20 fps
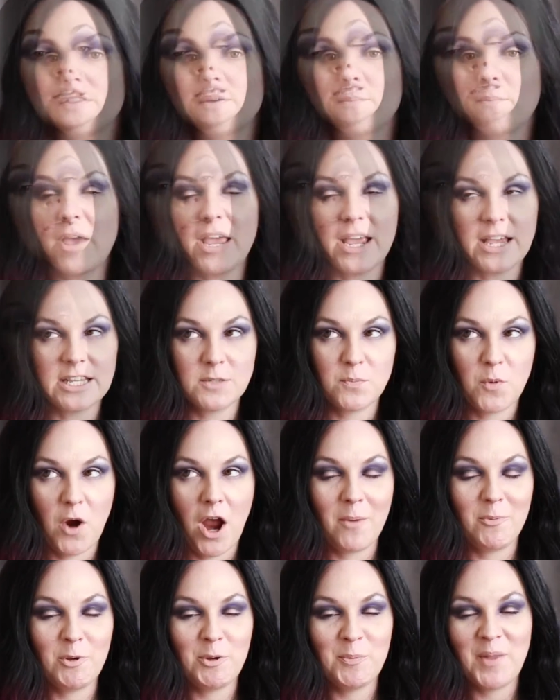The biggest
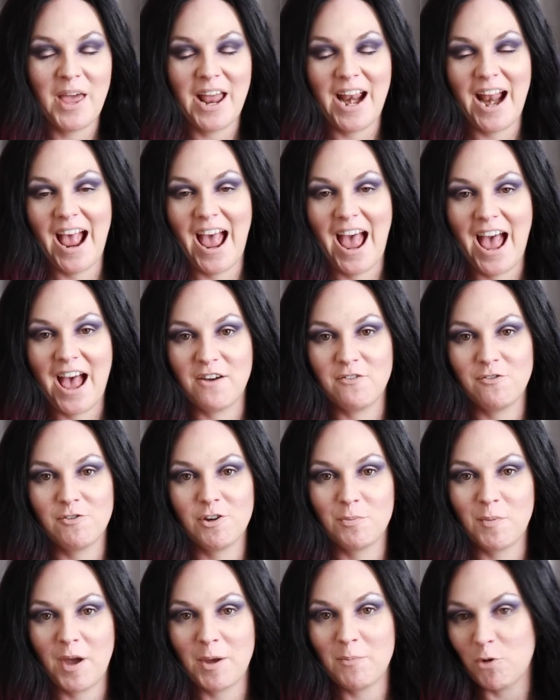problem that I have
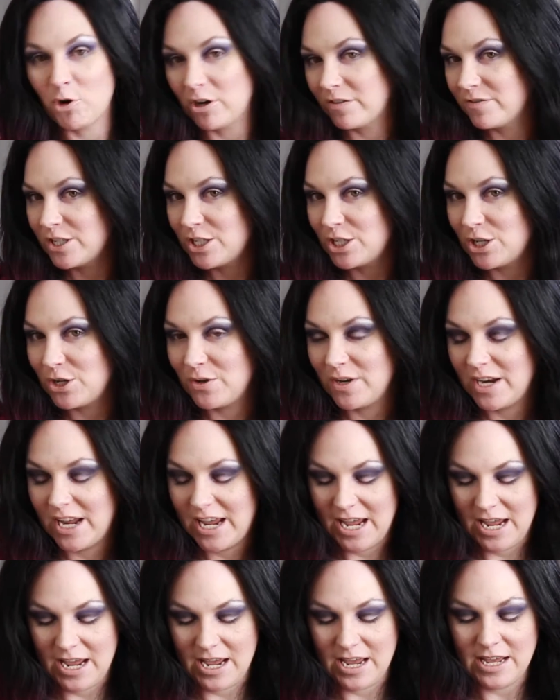with my morph suit
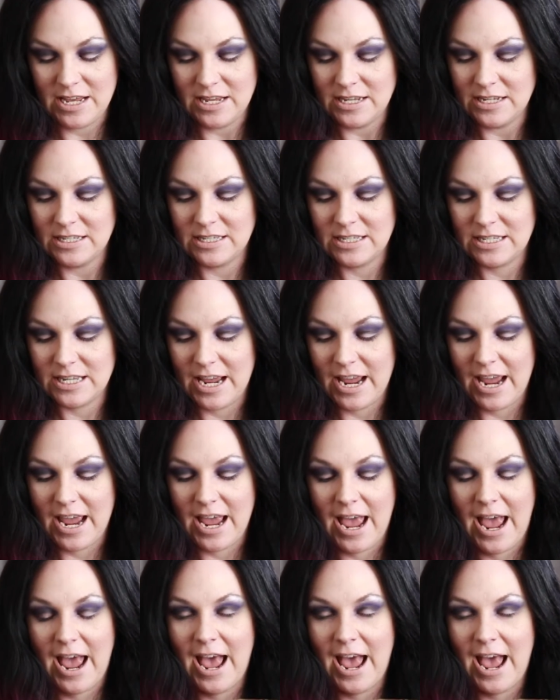is it